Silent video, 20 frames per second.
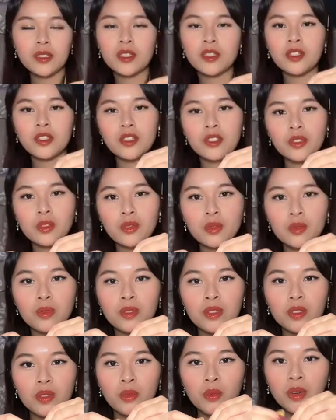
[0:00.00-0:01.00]
gonna use
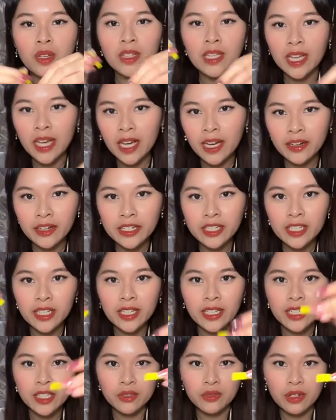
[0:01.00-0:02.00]
the one that I already cut
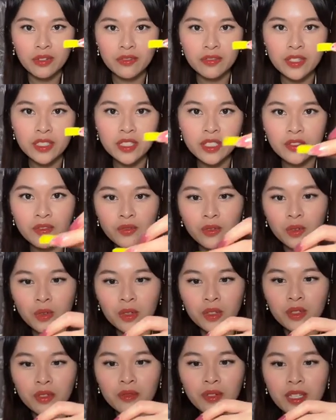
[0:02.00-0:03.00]
as reference for
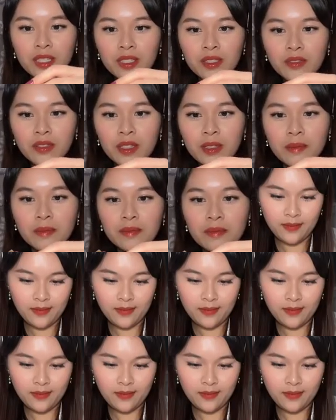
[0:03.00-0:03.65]
the rest of them.